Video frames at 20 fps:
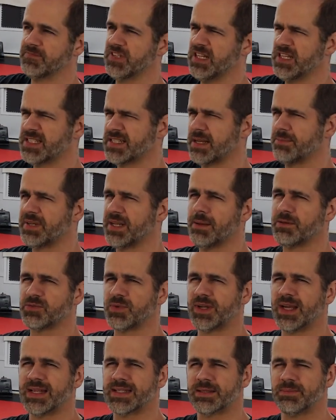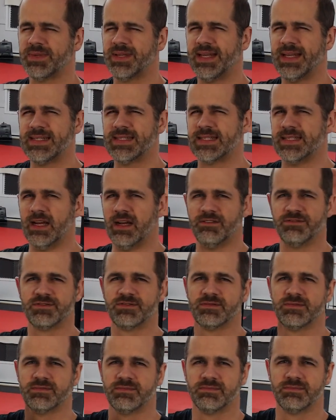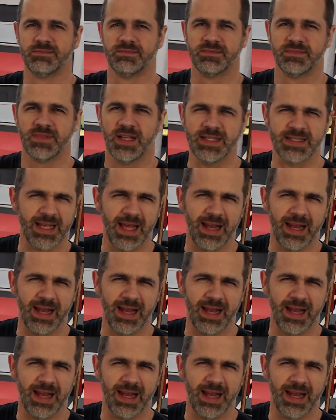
sometimes we got some kids stuff. It's